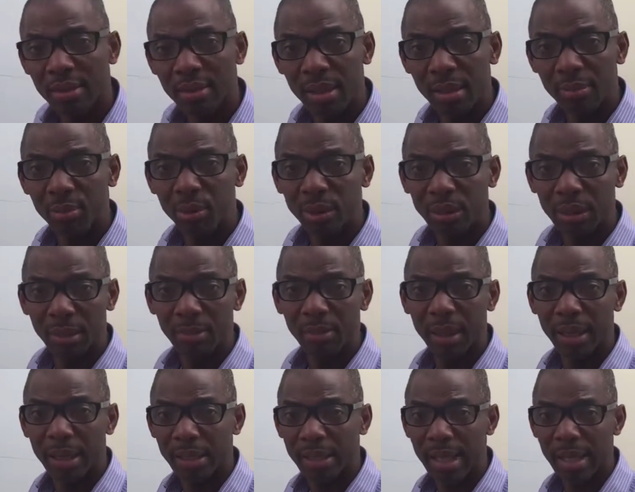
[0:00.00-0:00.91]
the project
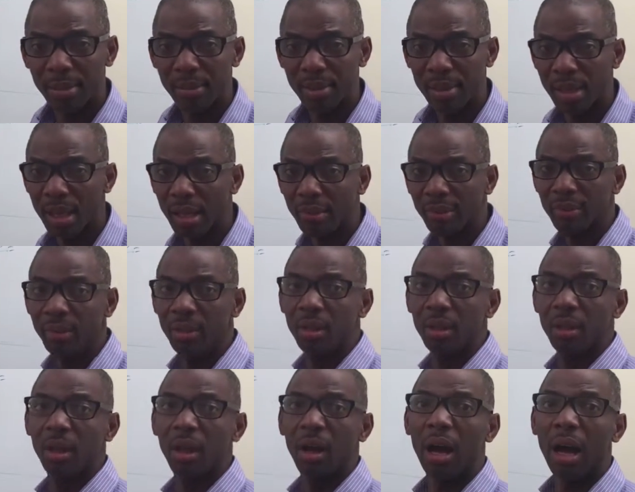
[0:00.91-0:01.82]
manager himself
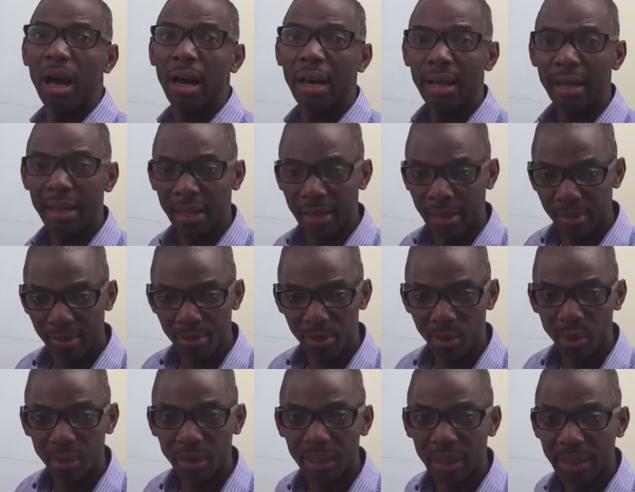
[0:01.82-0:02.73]
in a
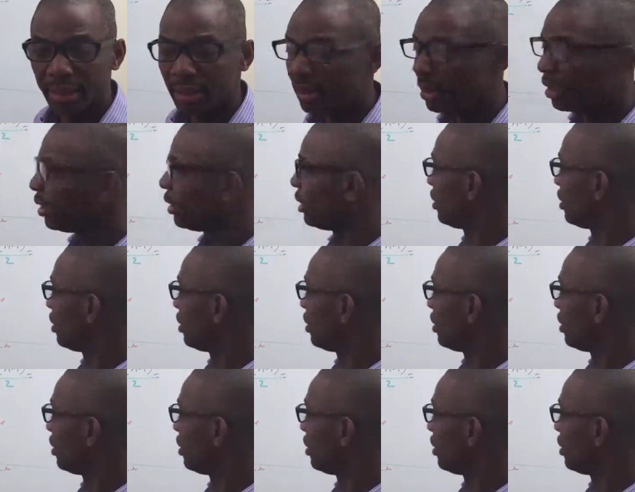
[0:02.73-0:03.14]
project,